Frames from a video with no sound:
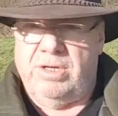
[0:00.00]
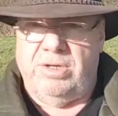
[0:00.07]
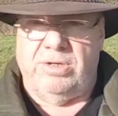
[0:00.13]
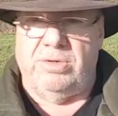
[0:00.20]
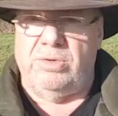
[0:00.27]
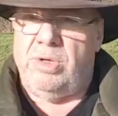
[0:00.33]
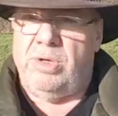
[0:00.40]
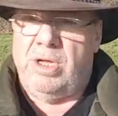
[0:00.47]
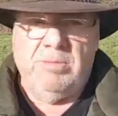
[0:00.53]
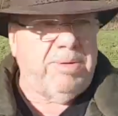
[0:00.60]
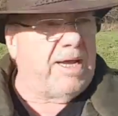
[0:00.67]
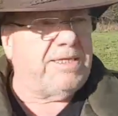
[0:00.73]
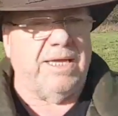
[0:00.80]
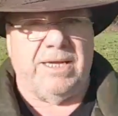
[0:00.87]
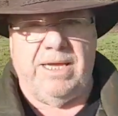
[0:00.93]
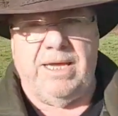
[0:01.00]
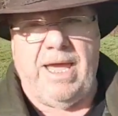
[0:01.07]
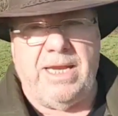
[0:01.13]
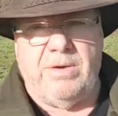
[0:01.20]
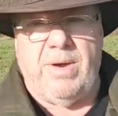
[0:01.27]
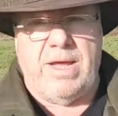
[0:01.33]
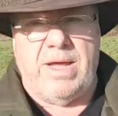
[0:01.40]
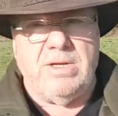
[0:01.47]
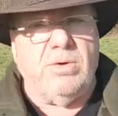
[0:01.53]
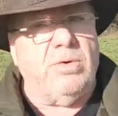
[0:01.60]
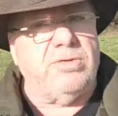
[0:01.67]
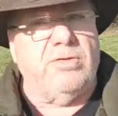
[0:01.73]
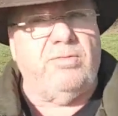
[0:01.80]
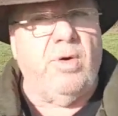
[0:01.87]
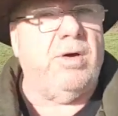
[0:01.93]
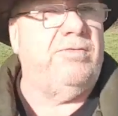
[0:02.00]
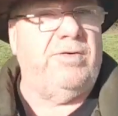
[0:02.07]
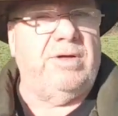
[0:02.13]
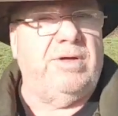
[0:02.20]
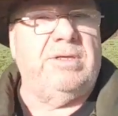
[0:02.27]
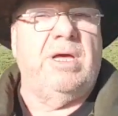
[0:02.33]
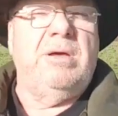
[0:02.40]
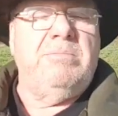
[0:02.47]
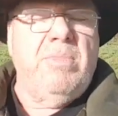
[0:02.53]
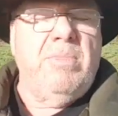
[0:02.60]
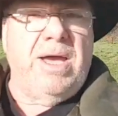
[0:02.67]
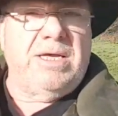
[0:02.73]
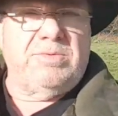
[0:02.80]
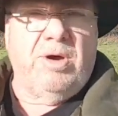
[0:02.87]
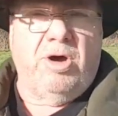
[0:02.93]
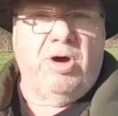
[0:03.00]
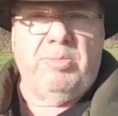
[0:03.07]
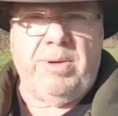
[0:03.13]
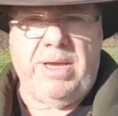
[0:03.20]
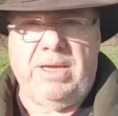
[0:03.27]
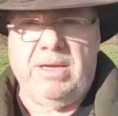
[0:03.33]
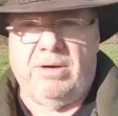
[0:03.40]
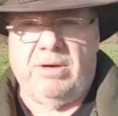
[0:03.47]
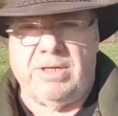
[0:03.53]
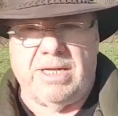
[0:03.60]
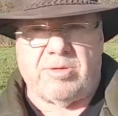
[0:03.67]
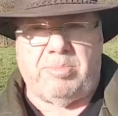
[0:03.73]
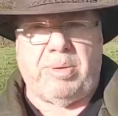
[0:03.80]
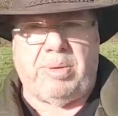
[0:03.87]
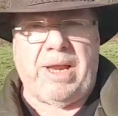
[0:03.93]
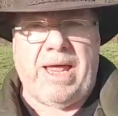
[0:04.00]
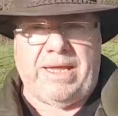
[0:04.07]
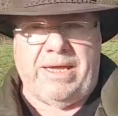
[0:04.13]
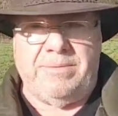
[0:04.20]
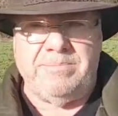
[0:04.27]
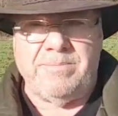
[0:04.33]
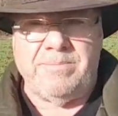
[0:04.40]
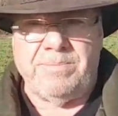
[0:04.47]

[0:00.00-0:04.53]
who basically anywhere north of Watford might as well be on another planet.